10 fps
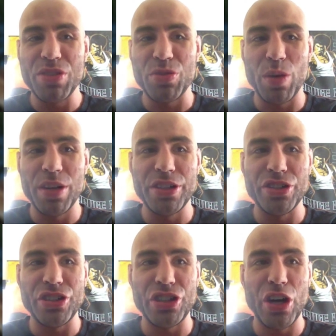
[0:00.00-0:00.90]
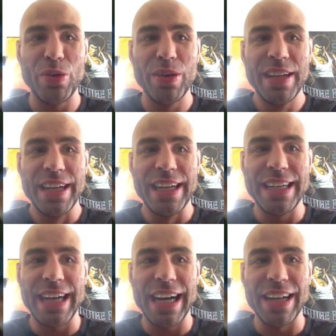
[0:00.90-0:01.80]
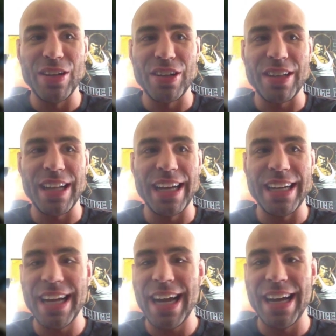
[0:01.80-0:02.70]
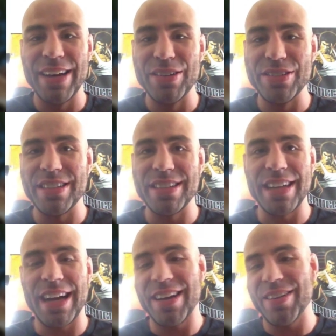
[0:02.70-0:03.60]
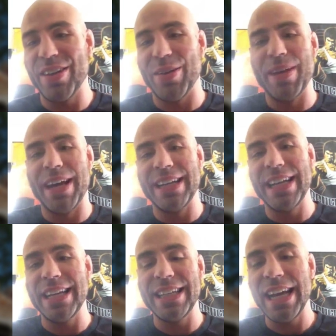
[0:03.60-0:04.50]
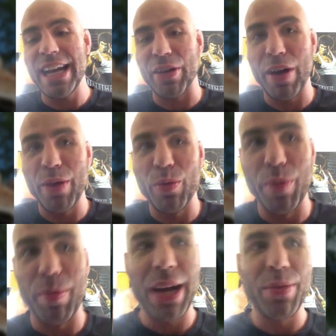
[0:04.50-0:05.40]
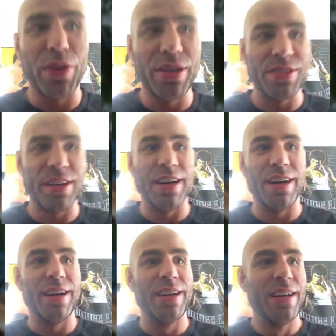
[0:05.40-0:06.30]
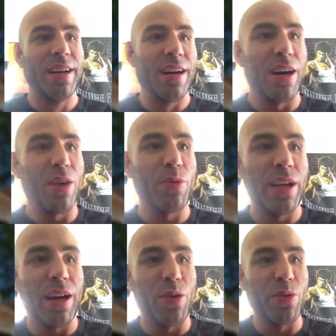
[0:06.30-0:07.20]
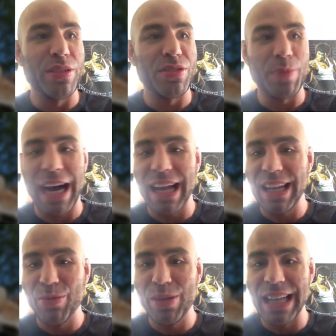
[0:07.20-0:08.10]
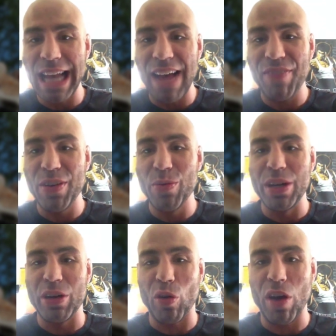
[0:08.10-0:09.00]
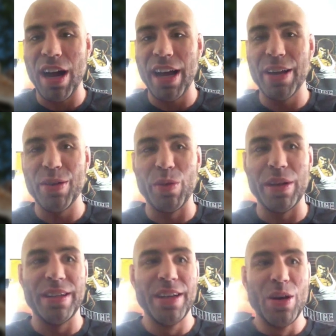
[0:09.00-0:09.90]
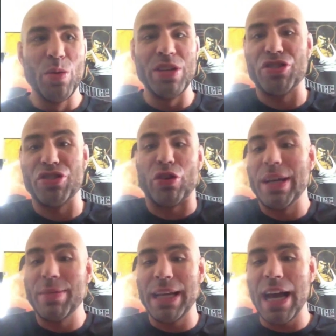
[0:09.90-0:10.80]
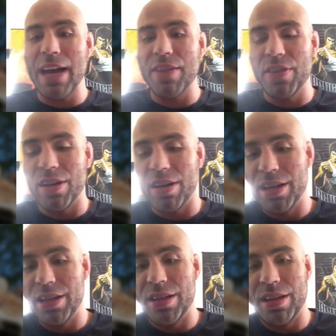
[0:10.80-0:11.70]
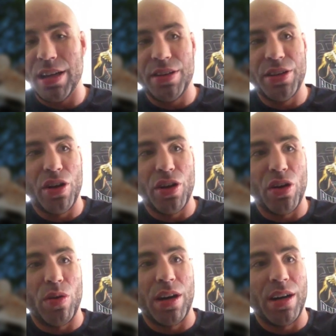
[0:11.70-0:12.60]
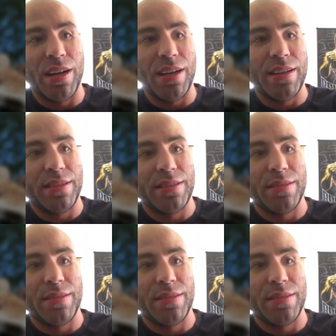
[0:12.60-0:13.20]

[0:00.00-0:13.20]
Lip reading: which one to show. He kind of looked like, yeah, it was just, I don't know, man. He had a great one. Mine was are we smiling? We laughing? We crying? We screaming out of